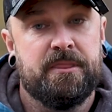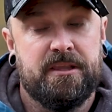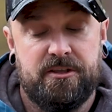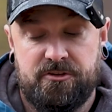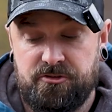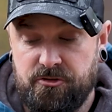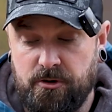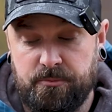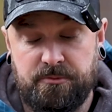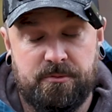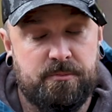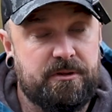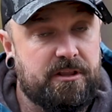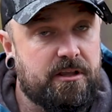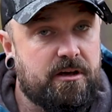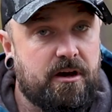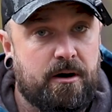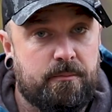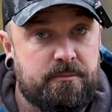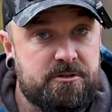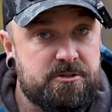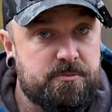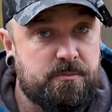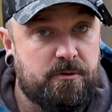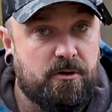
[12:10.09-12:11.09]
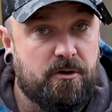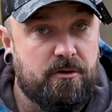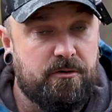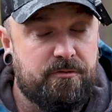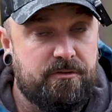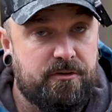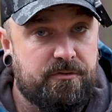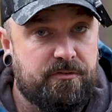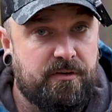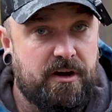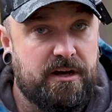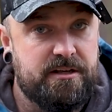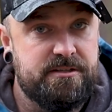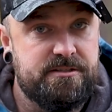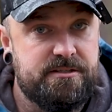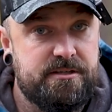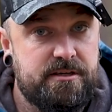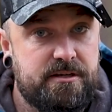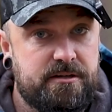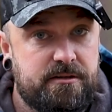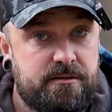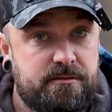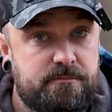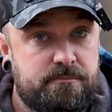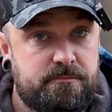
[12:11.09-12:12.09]
Drop them in the comments below if you fancy
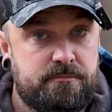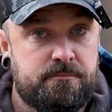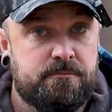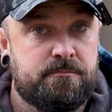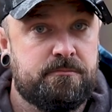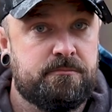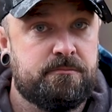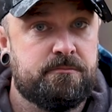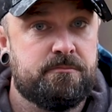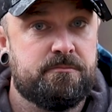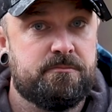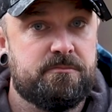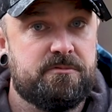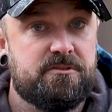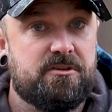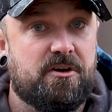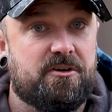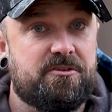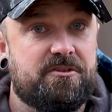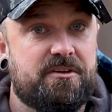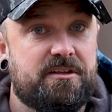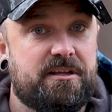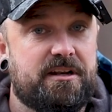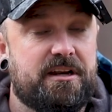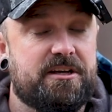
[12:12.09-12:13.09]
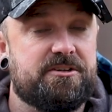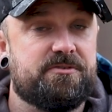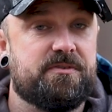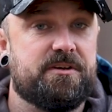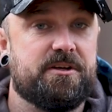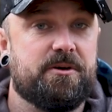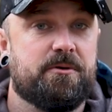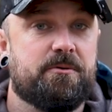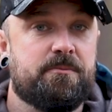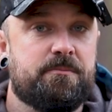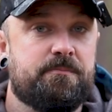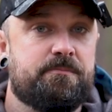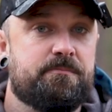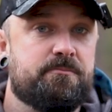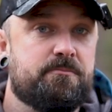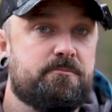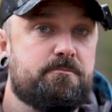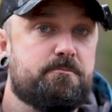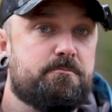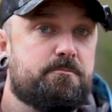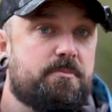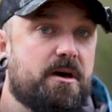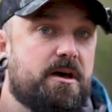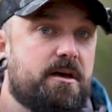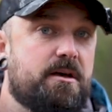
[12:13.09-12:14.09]
it. Talk to you in the next video.
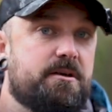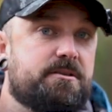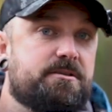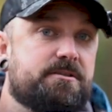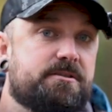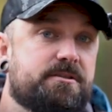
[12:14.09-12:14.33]
Peace.